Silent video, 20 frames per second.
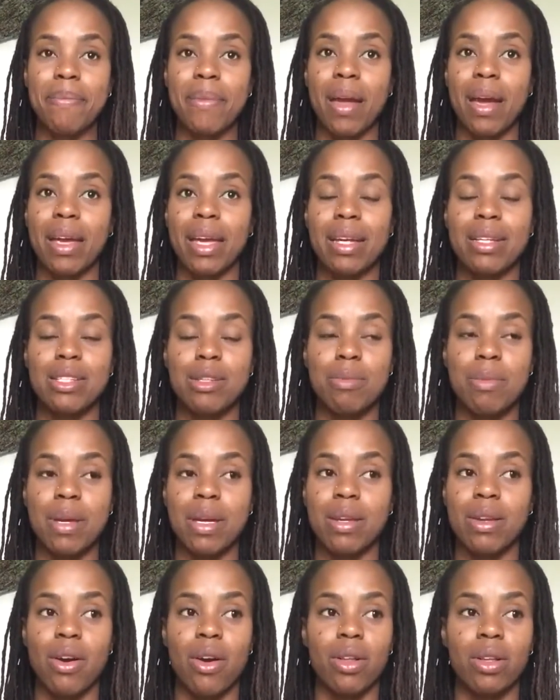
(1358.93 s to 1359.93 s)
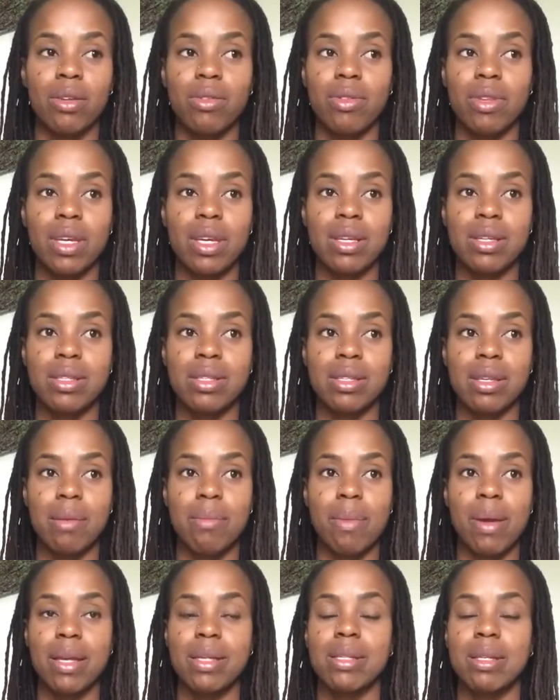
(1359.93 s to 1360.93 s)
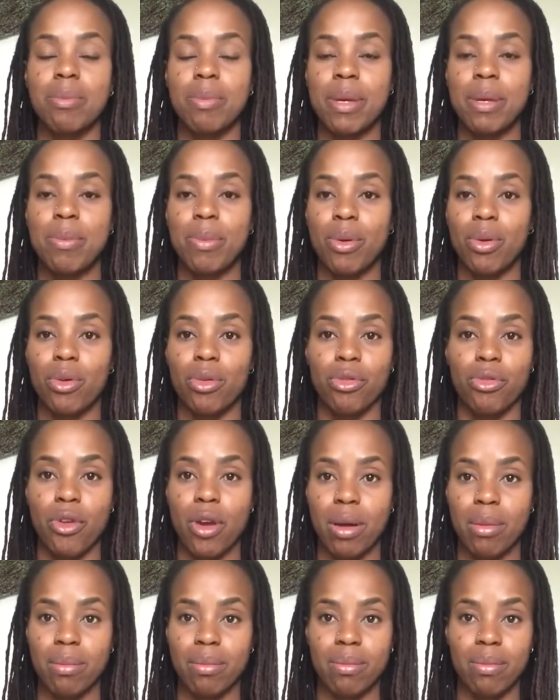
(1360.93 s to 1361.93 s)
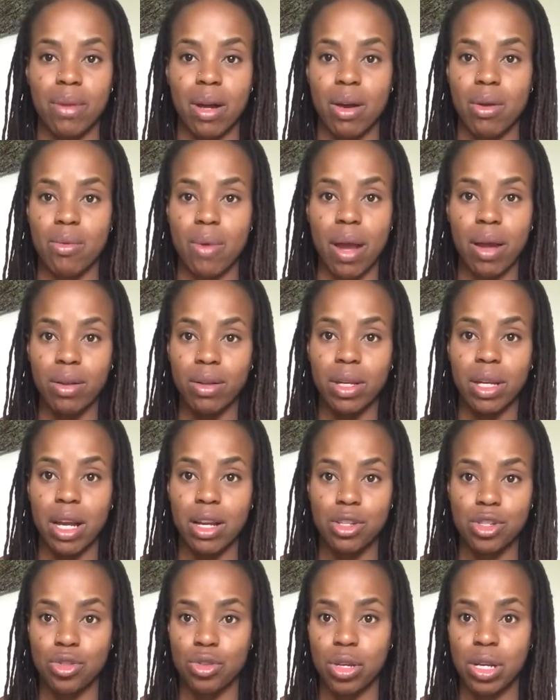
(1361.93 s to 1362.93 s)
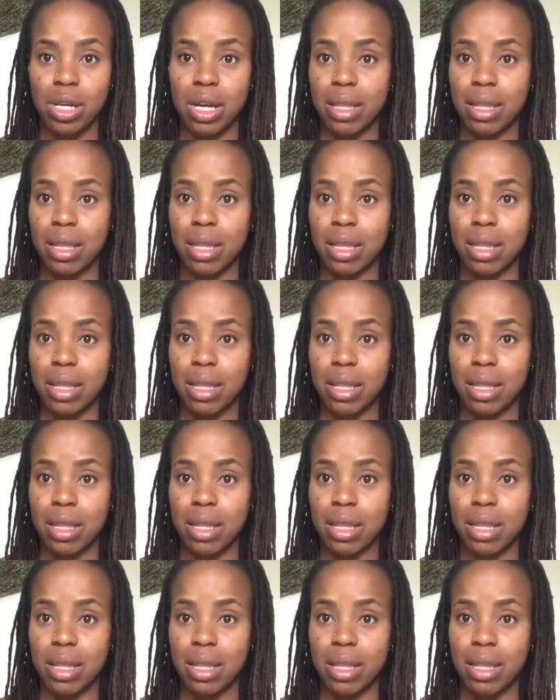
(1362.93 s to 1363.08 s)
I get to meet all of these amazing people from around the country.